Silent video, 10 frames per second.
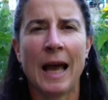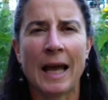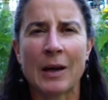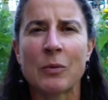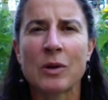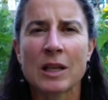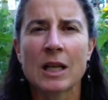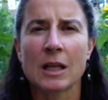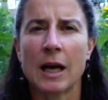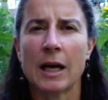and I'm really
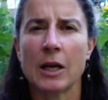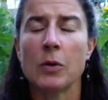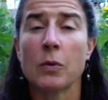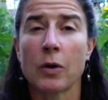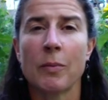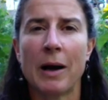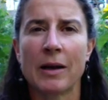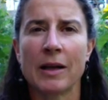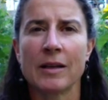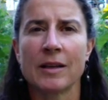glad he wrote
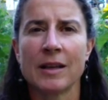about it.